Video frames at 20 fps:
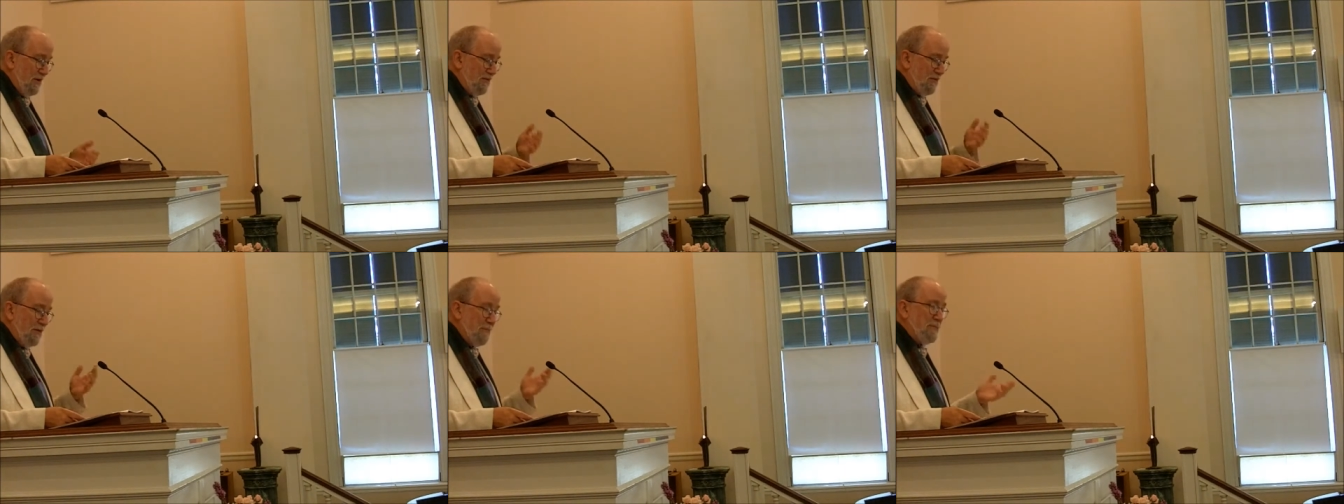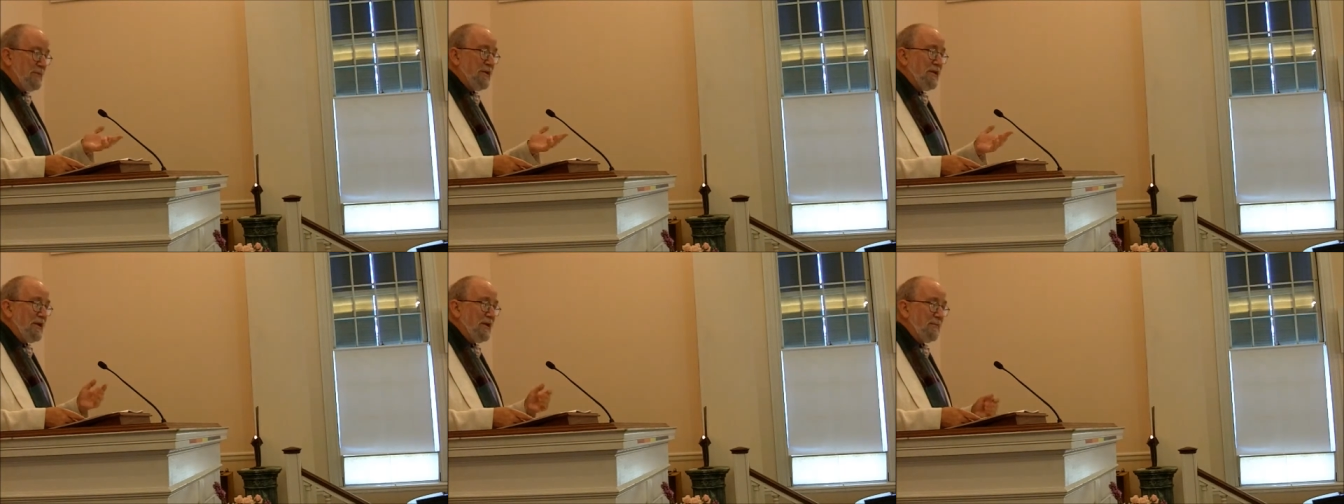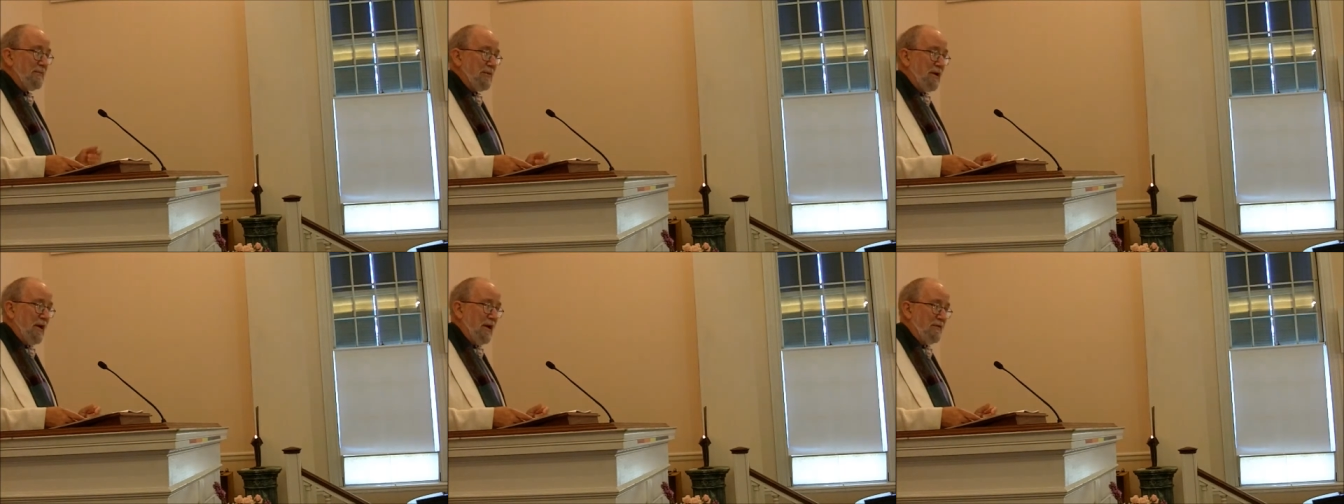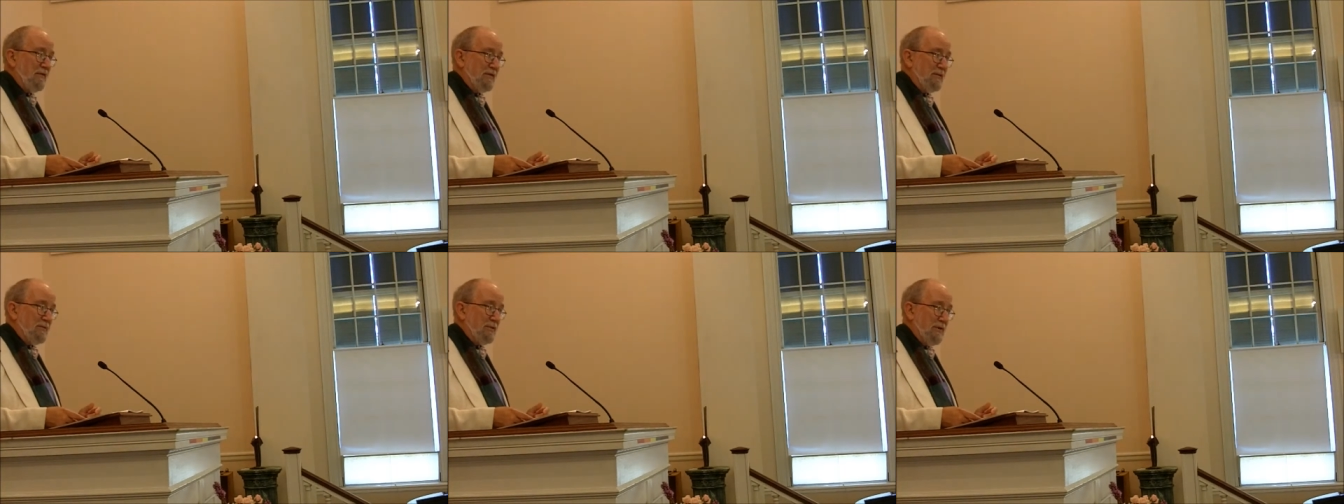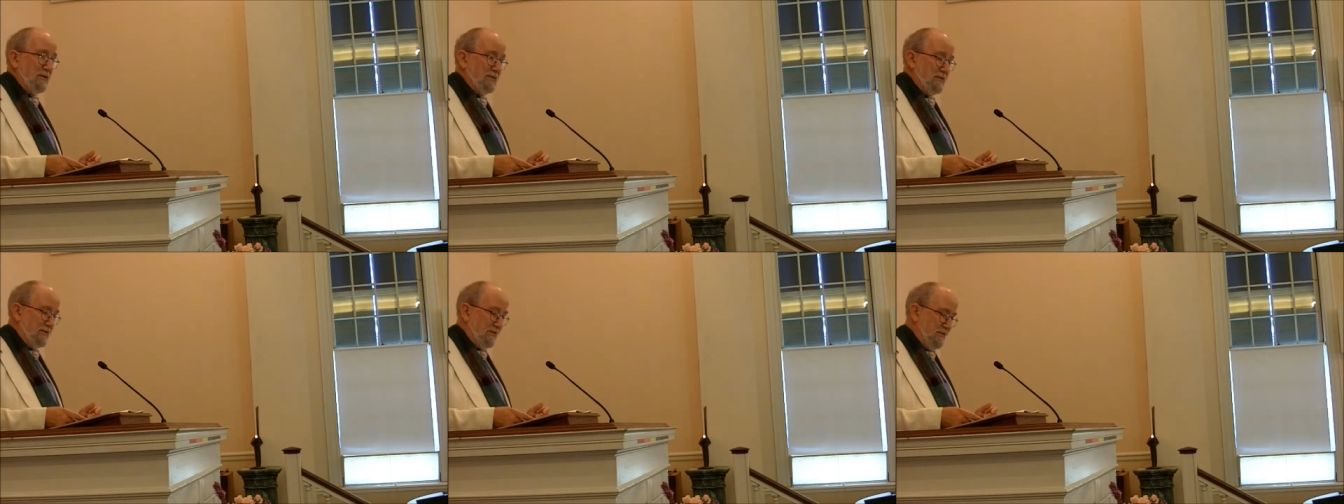forbidding private
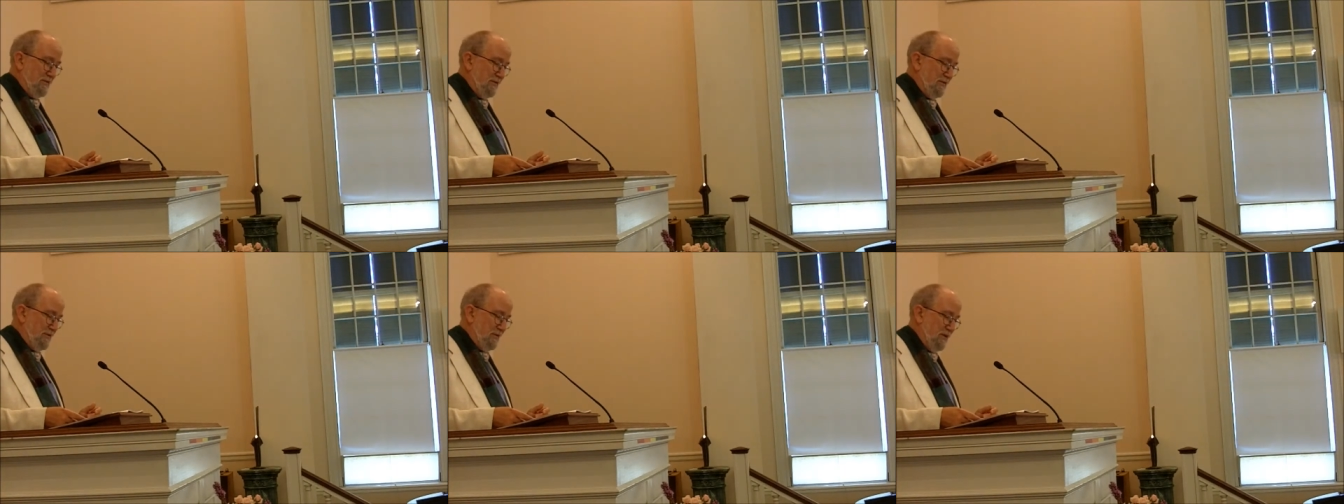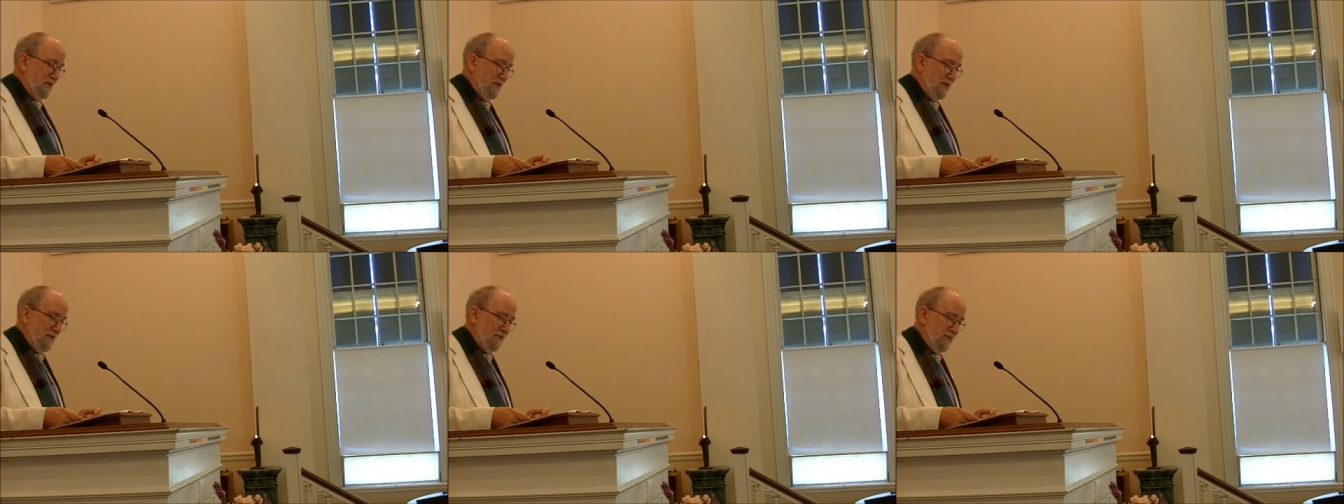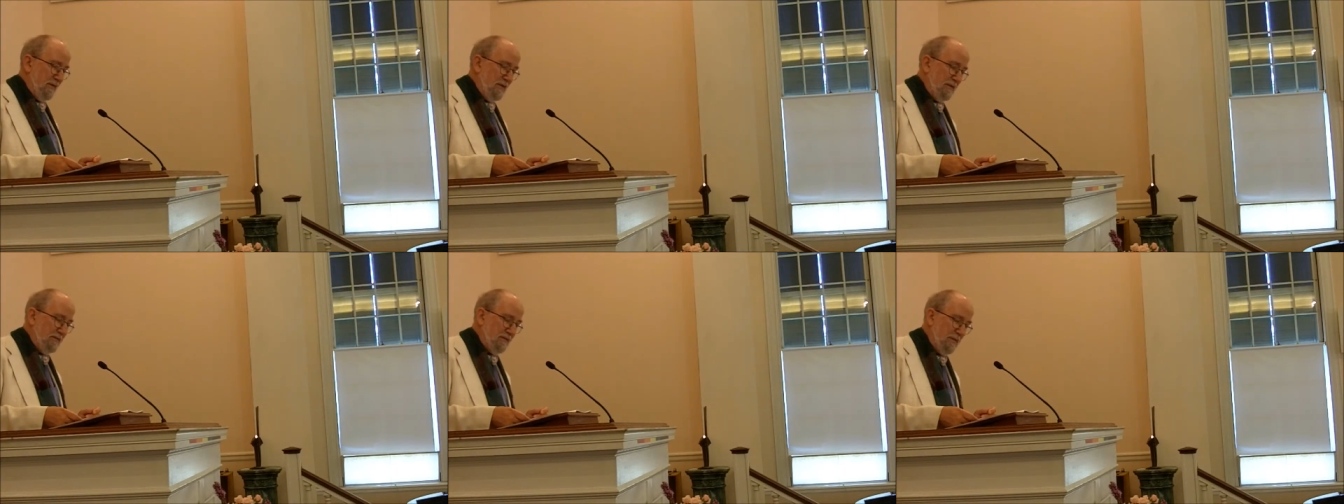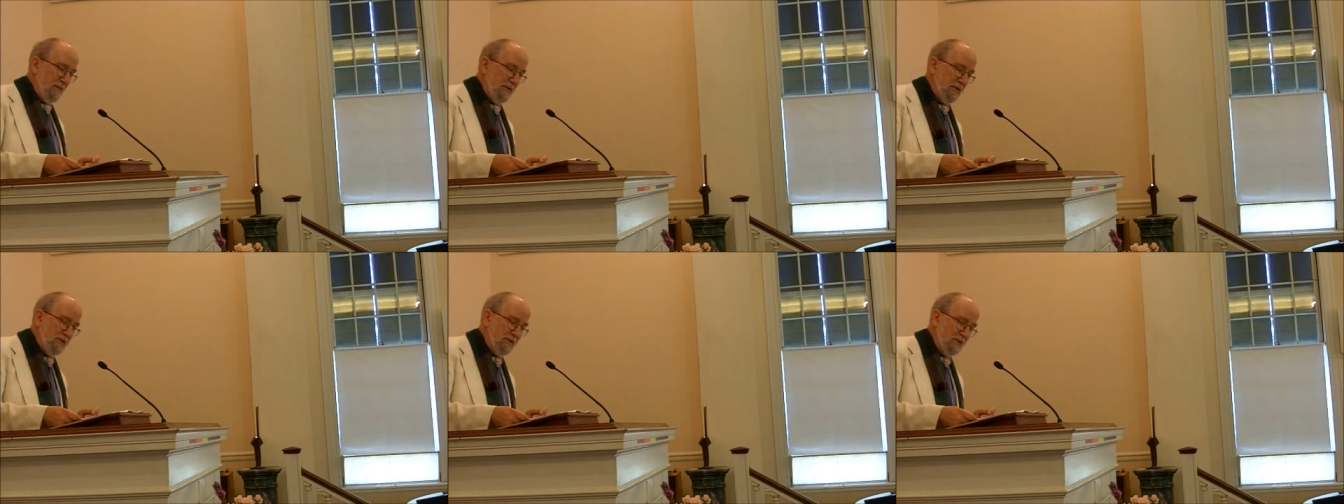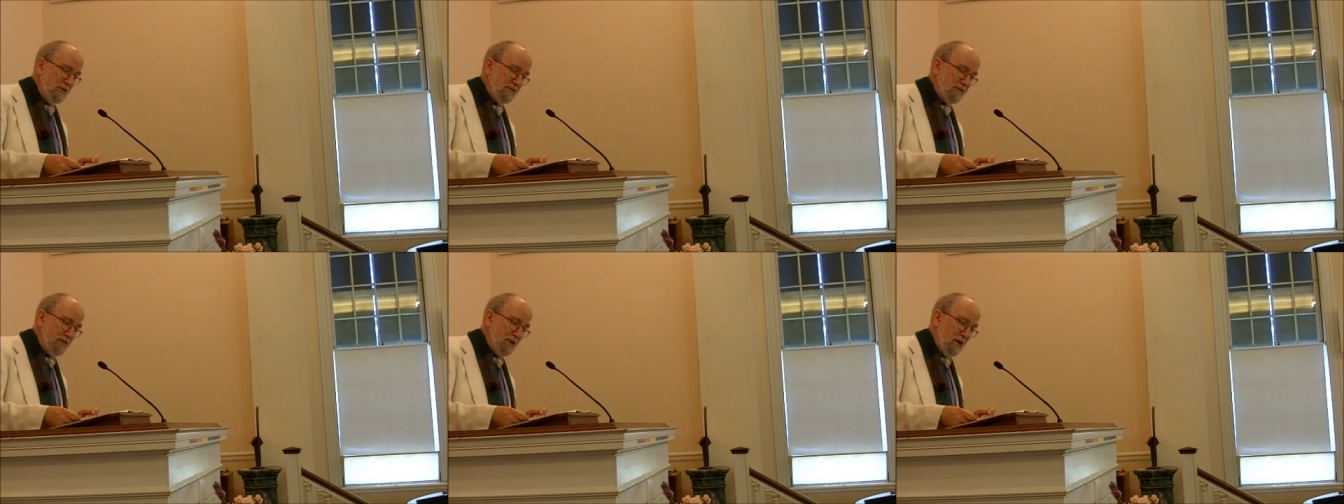purchases from
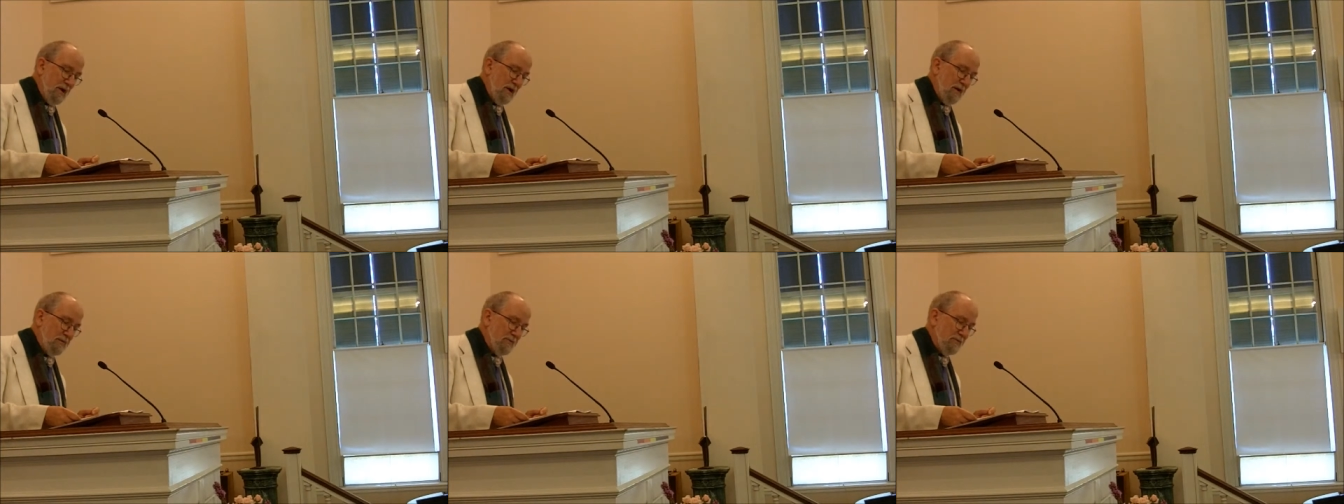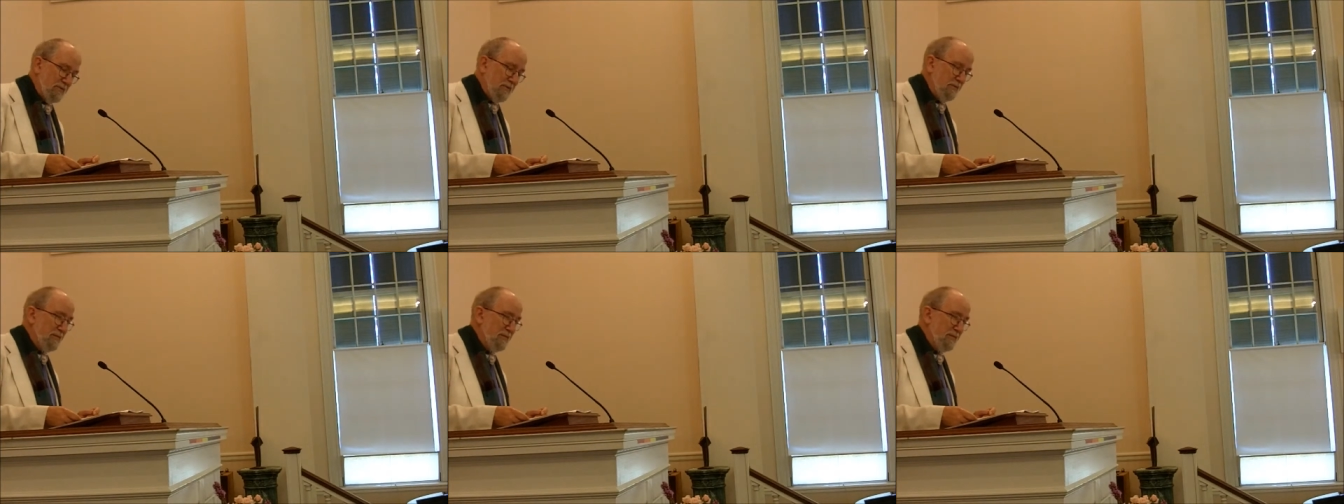Indian tribes.